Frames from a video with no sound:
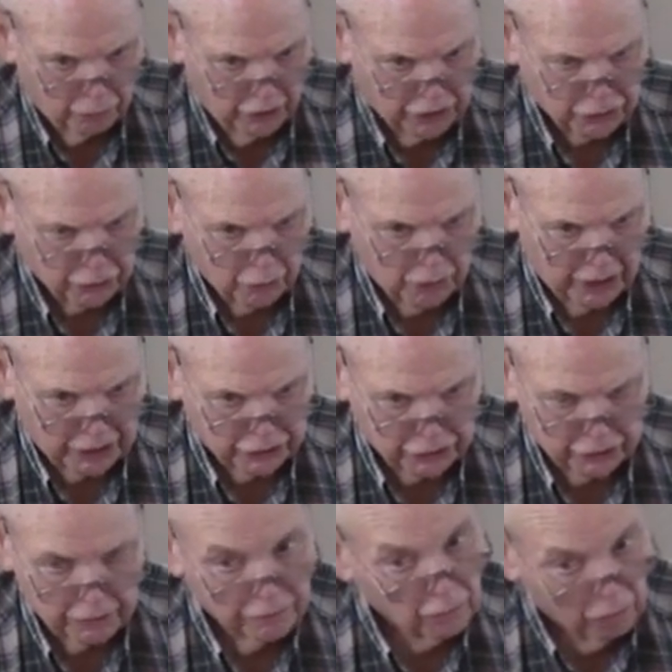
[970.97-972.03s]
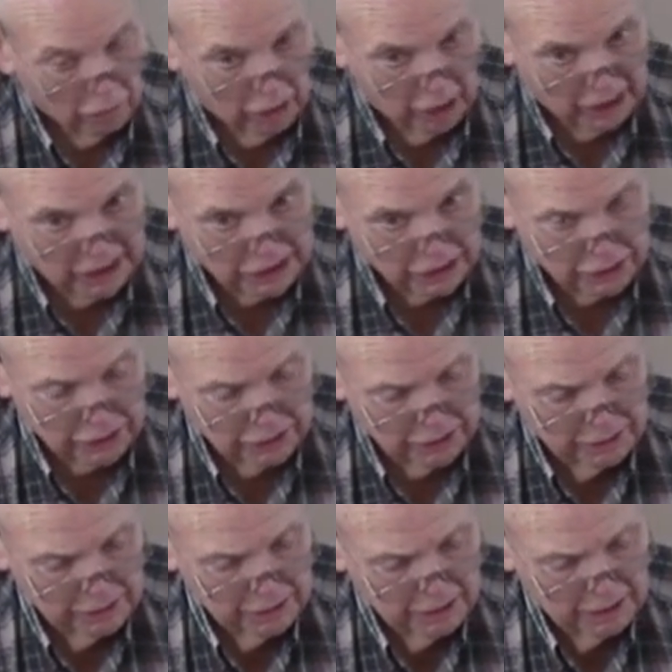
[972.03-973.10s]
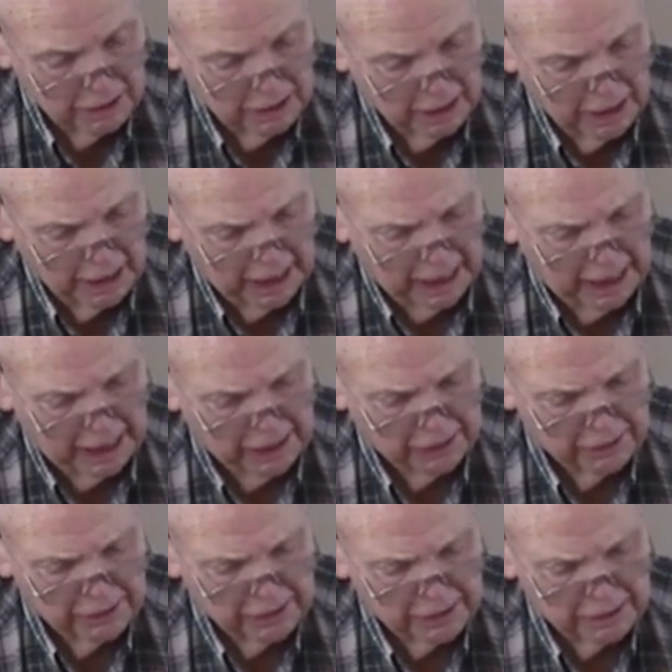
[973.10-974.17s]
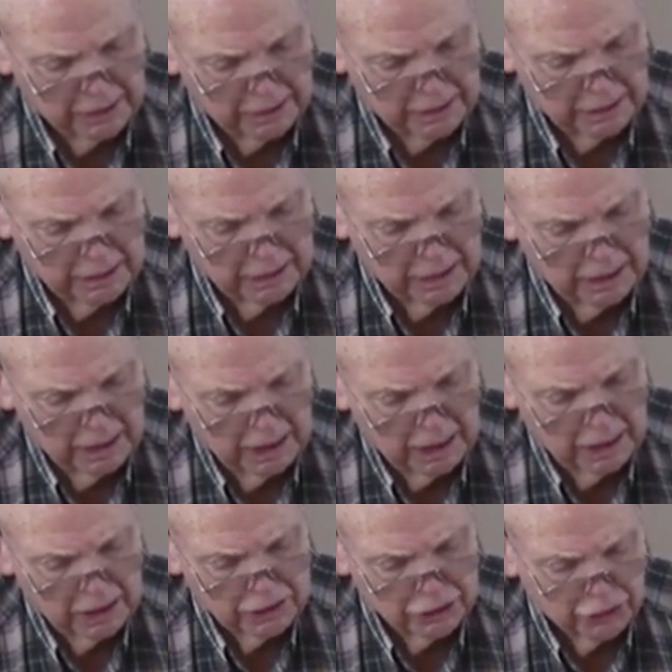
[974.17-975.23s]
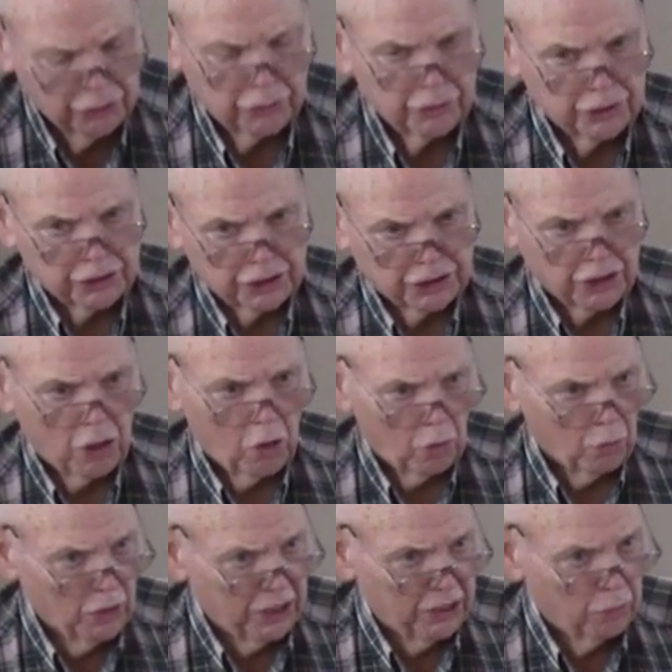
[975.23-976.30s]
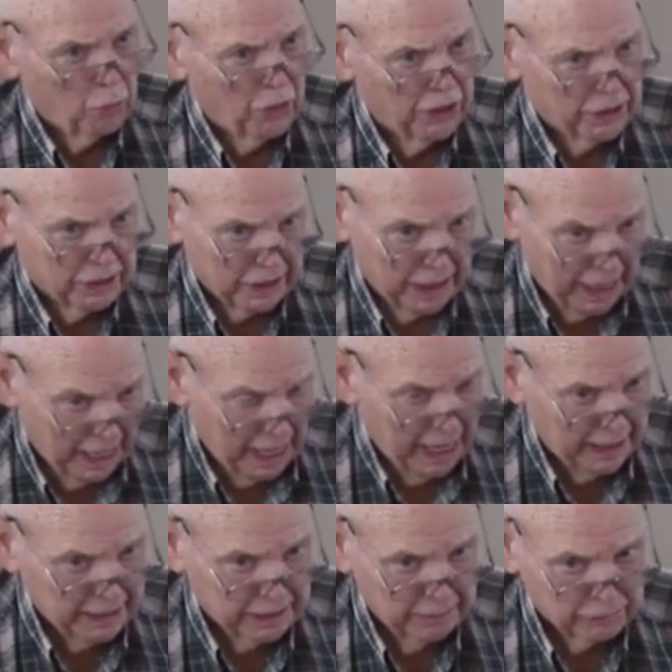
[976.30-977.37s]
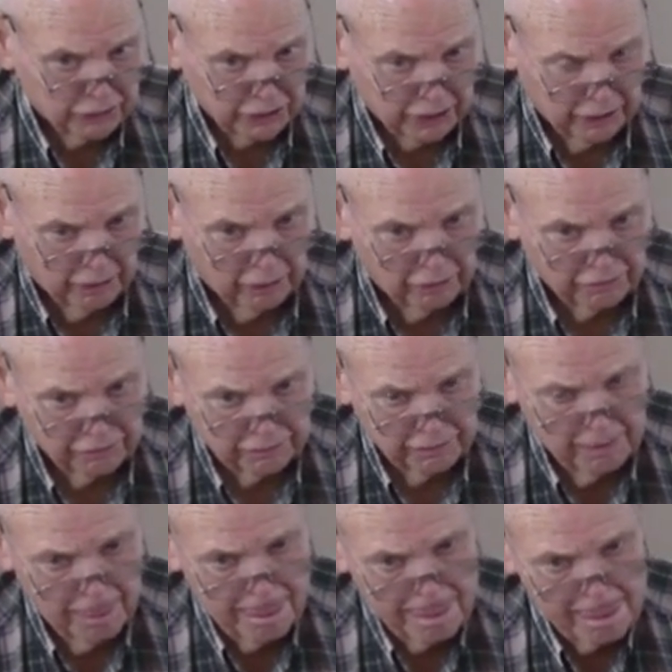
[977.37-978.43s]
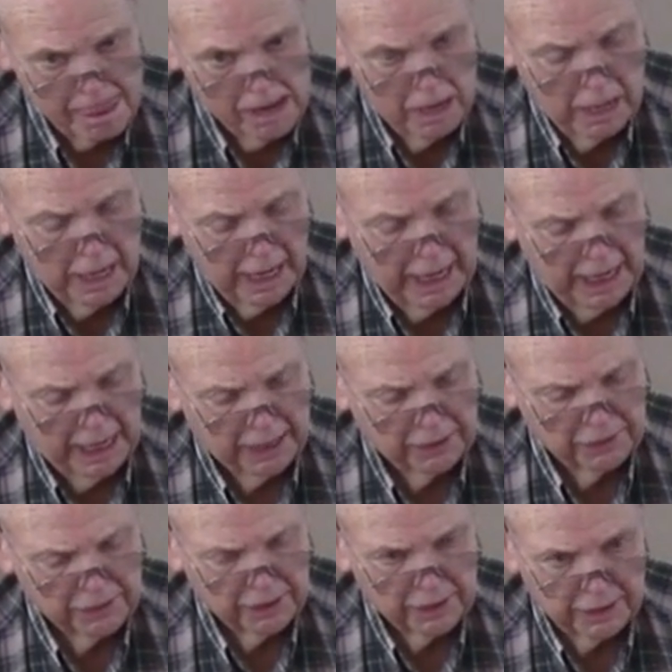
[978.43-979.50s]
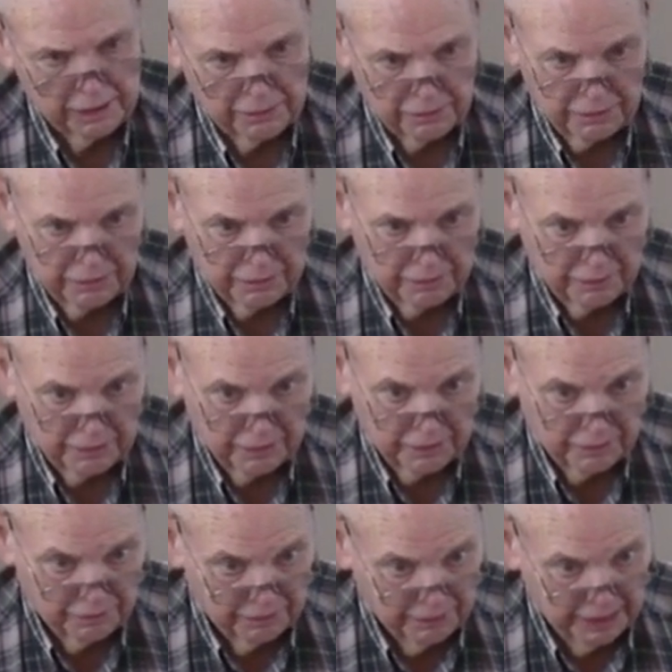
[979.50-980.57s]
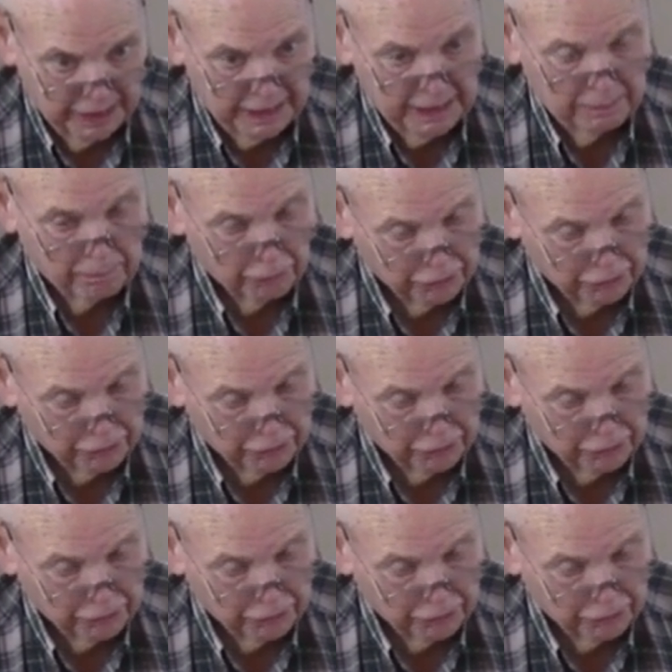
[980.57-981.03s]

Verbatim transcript: resurrection of Christ, and Judas has already went and hanged himself, and he